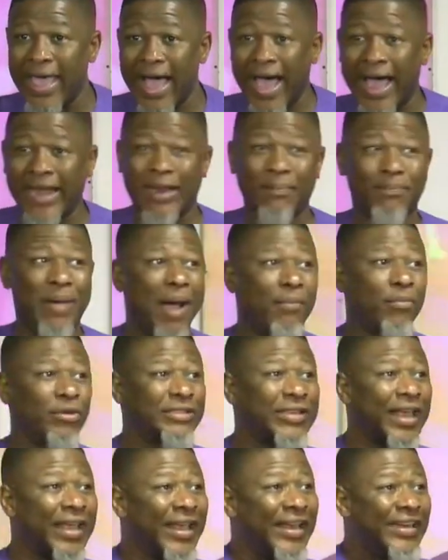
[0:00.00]
And the Bible
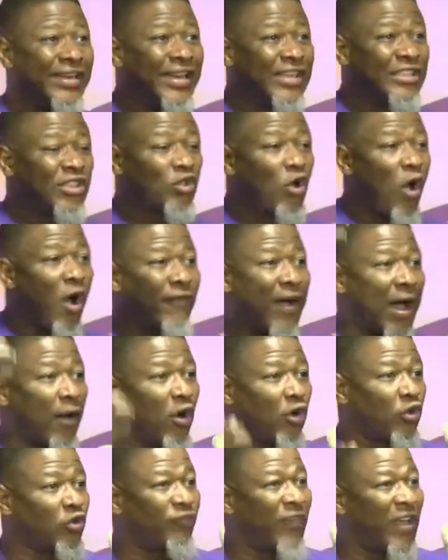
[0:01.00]
says he discovered,
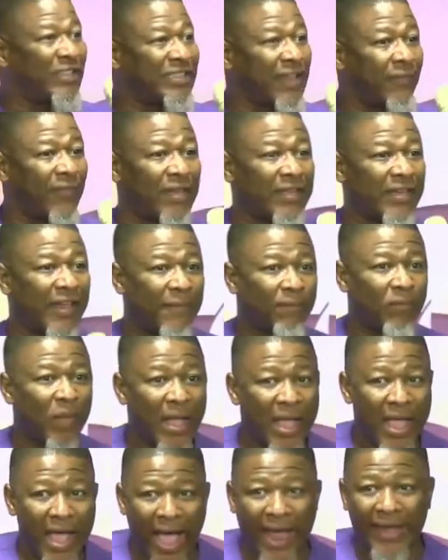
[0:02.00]
go to verse 17,
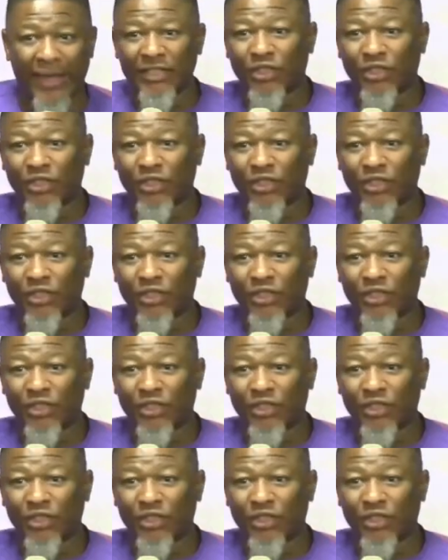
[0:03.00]
and